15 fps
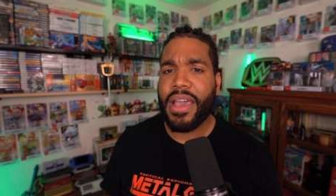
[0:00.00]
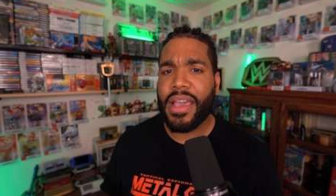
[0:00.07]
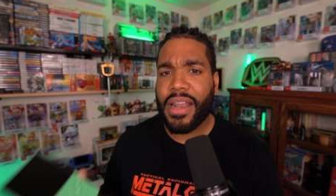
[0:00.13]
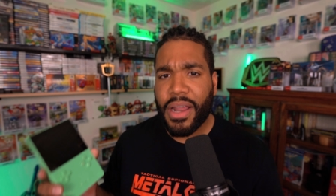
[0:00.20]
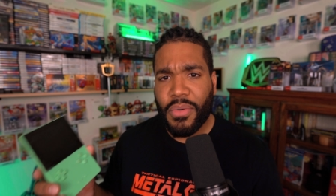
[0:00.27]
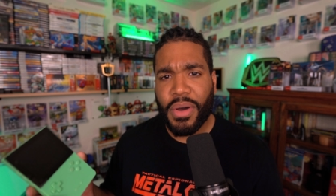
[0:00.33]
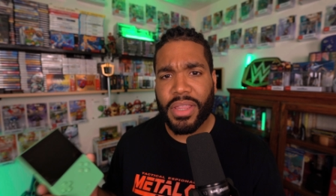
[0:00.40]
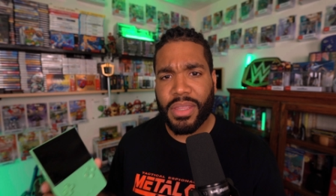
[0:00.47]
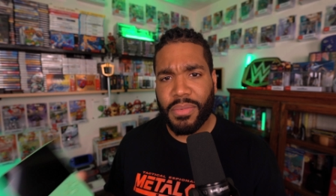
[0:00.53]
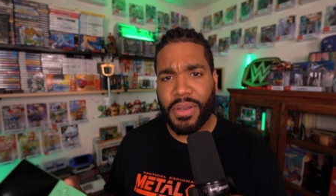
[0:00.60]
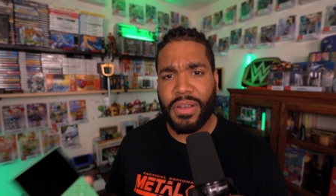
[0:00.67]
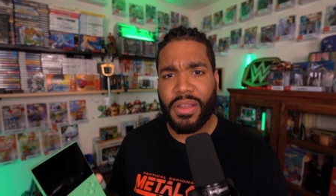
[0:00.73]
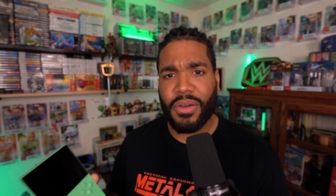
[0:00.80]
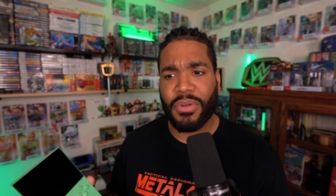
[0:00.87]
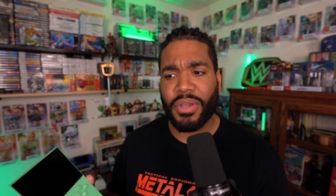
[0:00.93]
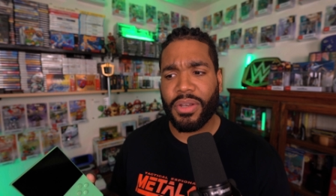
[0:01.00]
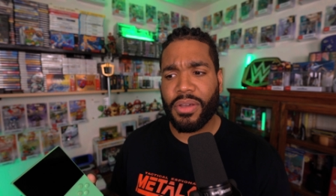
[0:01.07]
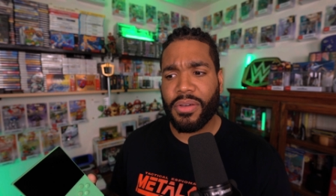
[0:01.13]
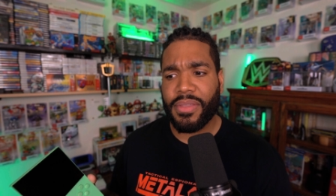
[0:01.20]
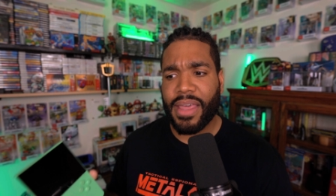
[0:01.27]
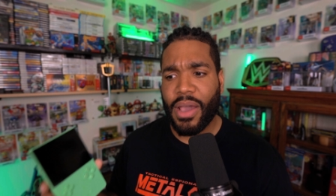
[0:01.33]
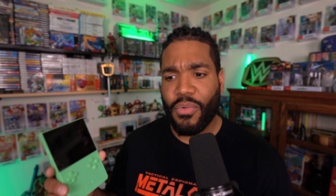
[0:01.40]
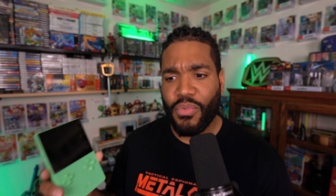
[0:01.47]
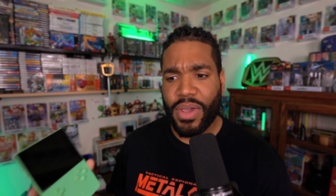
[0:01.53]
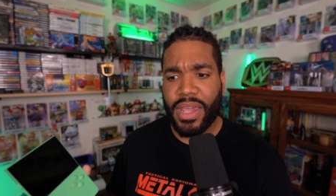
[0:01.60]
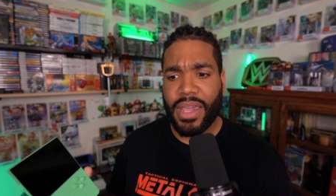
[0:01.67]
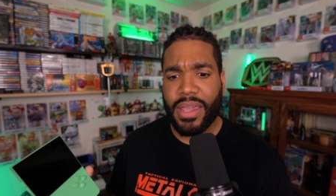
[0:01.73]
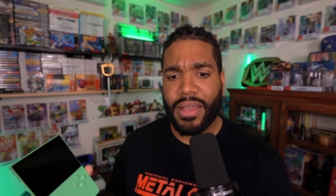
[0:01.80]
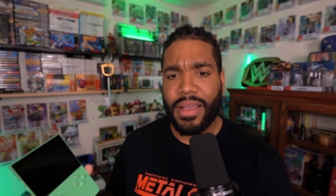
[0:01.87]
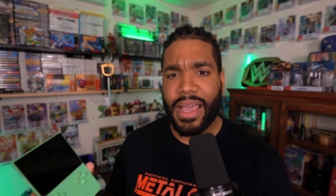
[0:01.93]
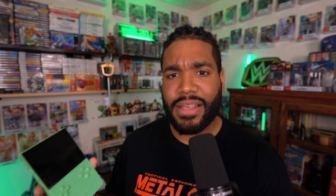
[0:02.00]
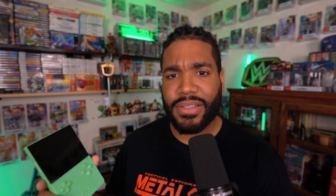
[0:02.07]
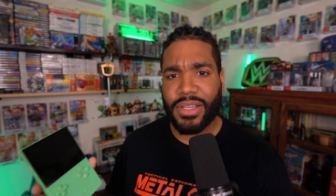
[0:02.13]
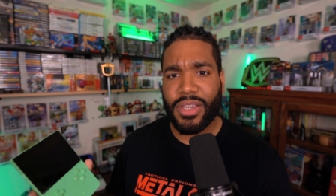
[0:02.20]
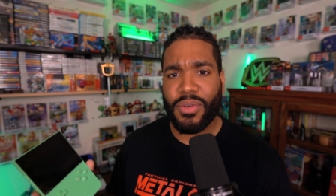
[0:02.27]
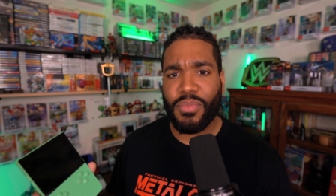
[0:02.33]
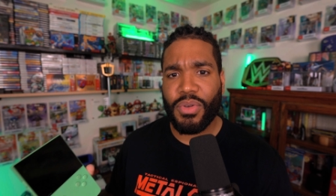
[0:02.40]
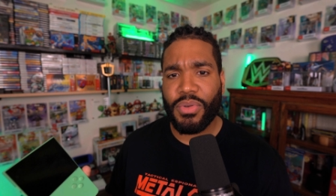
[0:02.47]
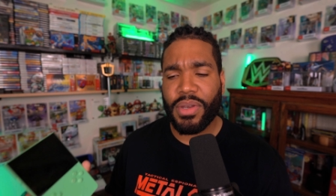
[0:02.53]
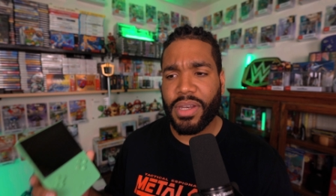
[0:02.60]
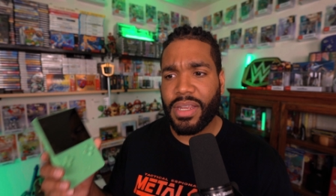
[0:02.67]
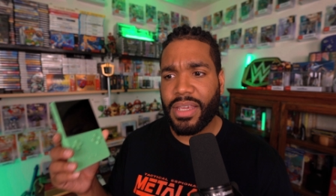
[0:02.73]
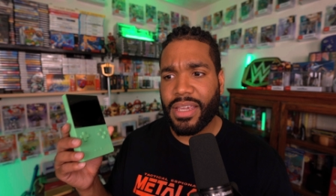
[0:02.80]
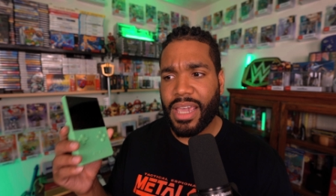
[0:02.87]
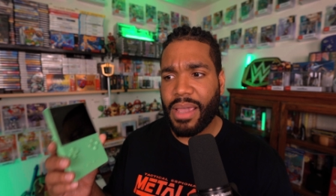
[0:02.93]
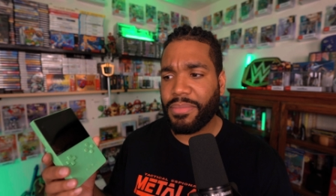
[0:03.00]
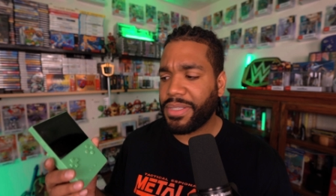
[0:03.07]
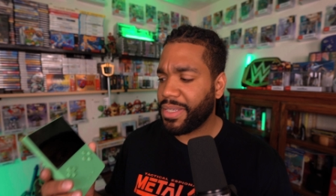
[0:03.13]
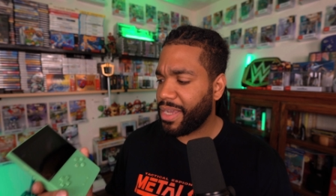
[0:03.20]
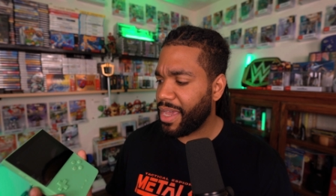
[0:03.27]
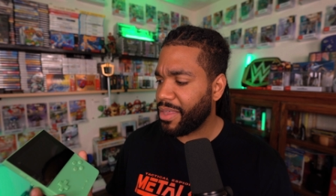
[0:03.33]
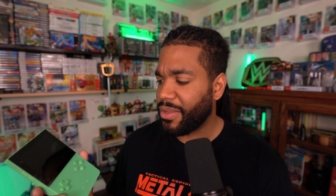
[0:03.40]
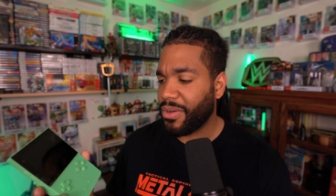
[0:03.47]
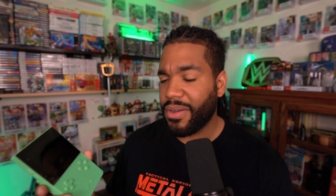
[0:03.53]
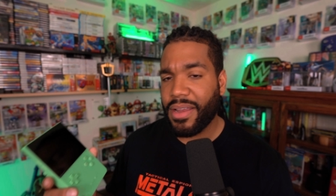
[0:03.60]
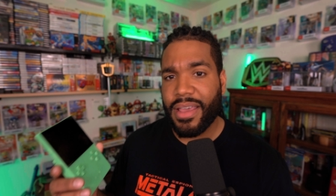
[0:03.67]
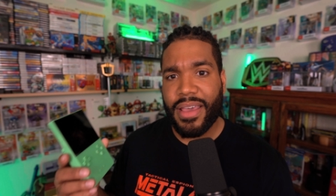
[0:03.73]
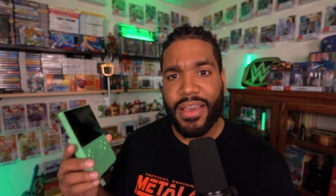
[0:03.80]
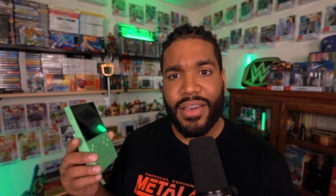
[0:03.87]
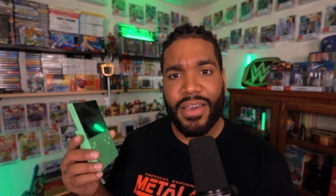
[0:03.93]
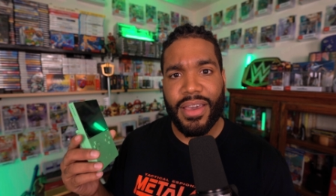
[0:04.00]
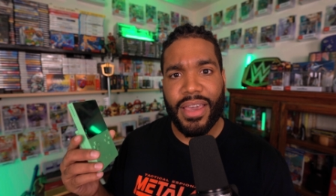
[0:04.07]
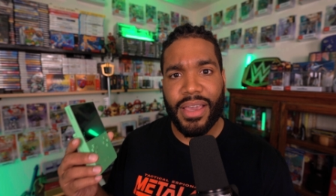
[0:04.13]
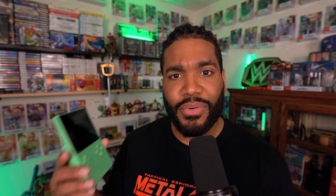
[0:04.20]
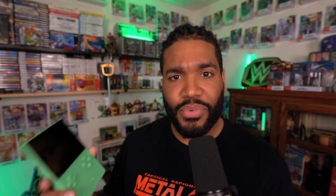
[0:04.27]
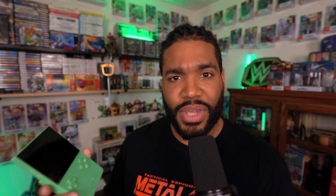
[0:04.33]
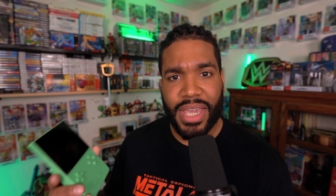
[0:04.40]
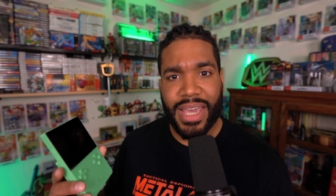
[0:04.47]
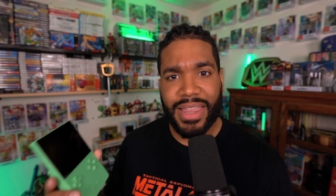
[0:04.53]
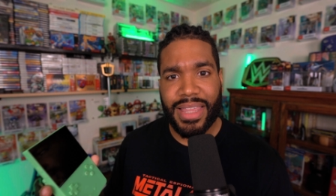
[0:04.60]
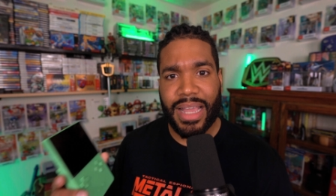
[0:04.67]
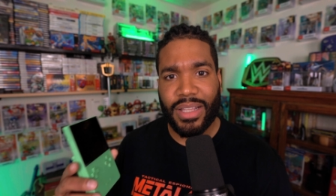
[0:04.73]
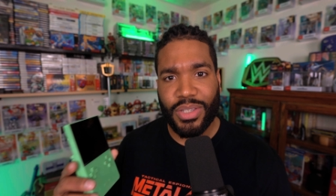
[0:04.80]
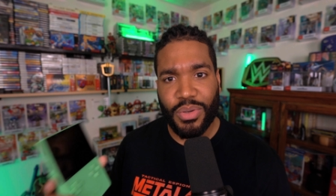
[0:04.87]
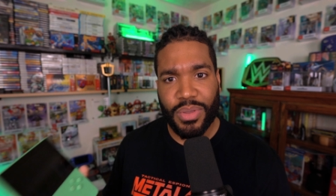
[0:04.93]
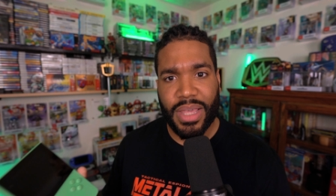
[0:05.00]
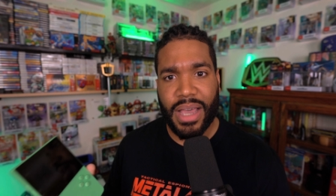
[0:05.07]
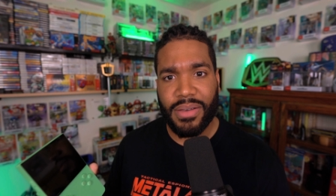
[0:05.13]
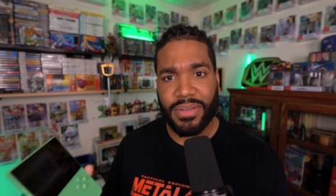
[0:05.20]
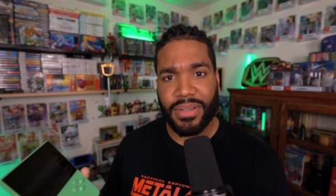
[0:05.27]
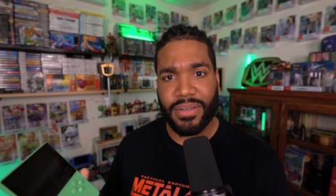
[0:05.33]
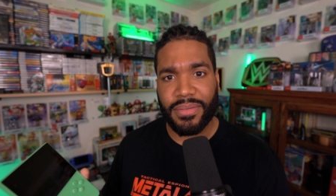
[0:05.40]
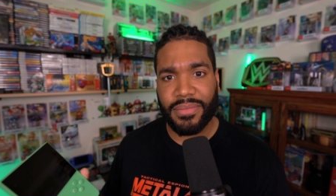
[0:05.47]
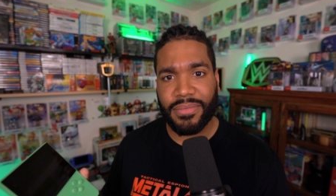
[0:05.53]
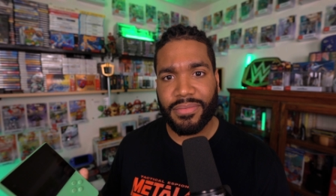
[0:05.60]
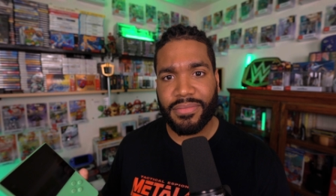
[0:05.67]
And I want them to know, you know, that we as a community came together and we hit that 2000.